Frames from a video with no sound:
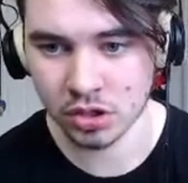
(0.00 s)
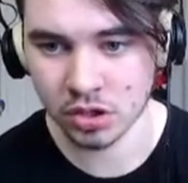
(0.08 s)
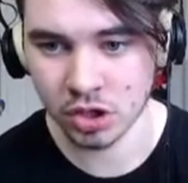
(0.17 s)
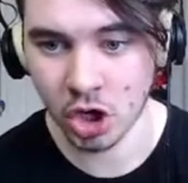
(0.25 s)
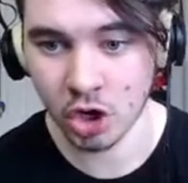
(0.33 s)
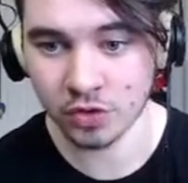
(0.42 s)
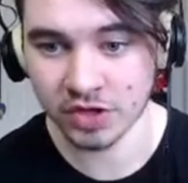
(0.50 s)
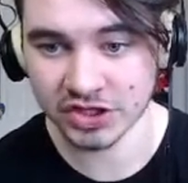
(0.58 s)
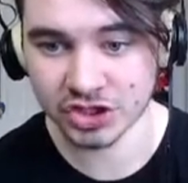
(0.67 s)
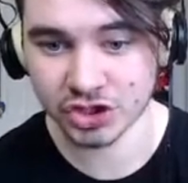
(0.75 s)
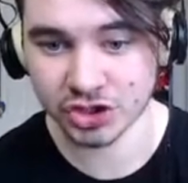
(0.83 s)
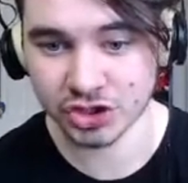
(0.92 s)
Oh, that's
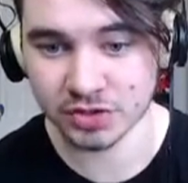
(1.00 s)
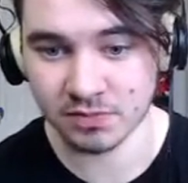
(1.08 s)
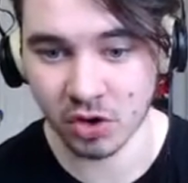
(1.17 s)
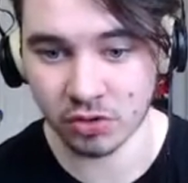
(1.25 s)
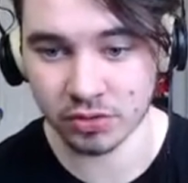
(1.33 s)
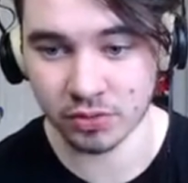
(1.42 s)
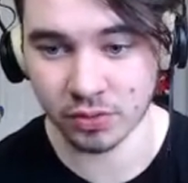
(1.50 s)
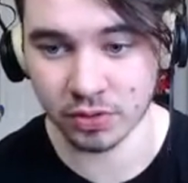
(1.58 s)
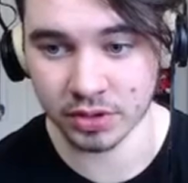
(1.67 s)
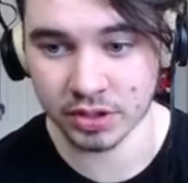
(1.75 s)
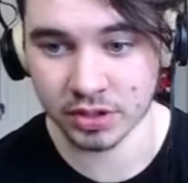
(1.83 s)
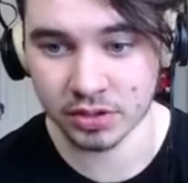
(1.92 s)
just some
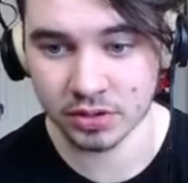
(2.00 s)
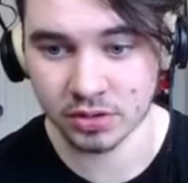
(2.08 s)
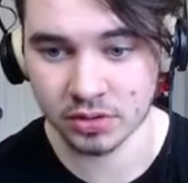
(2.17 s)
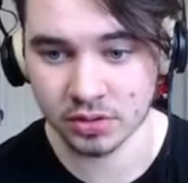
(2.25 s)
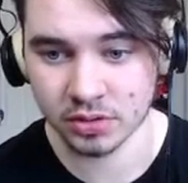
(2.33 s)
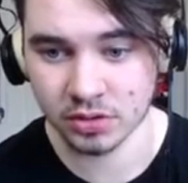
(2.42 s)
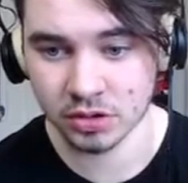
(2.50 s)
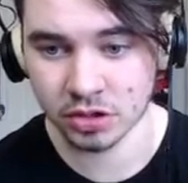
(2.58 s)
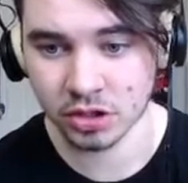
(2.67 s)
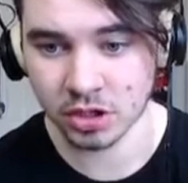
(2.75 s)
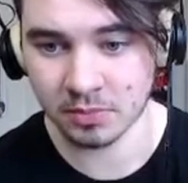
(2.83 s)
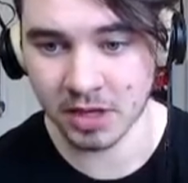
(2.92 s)
artwork.
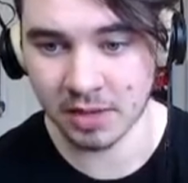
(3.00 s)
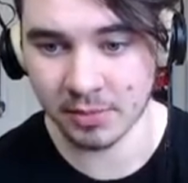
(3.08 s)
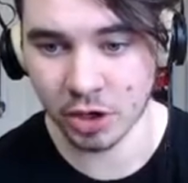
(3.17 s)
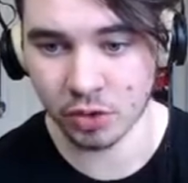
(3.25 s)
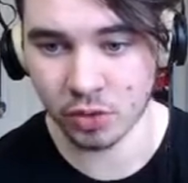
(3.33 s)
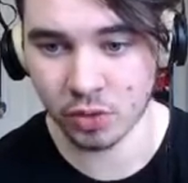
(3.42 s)
Kablamo.